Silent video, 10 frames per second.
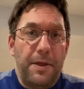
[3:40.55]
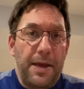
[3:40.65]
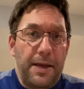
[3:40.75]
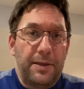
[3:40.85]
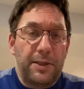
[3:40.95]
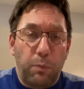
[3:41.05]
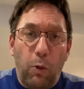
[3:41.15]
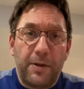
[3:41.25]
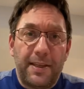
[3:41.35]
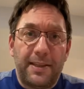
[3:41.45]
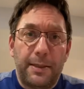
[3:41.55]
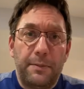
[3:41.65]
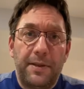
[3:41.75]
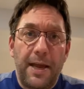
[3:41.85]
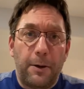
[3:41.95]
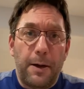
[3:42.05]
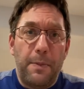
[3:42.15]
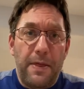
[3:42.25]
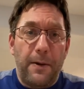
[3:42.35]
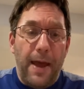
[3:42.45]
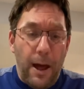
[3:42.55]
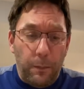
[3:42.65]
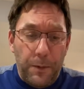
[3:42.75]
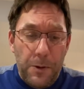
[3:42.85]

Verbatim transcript: the support systems that are going to be there to help